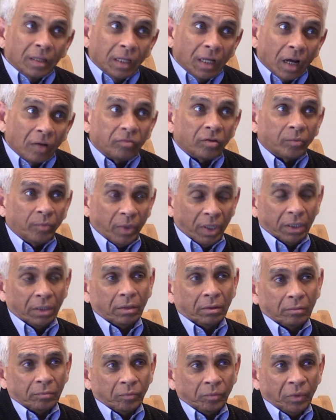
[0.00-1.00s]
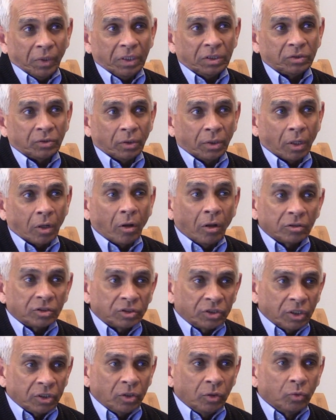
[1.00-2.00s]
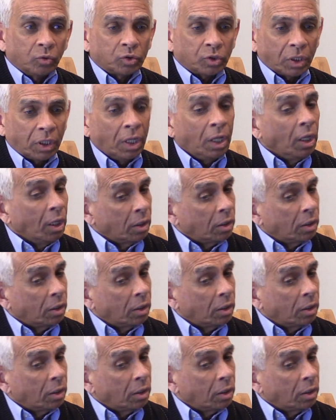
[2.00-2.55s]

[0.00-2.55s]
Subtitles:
government based on a constitution.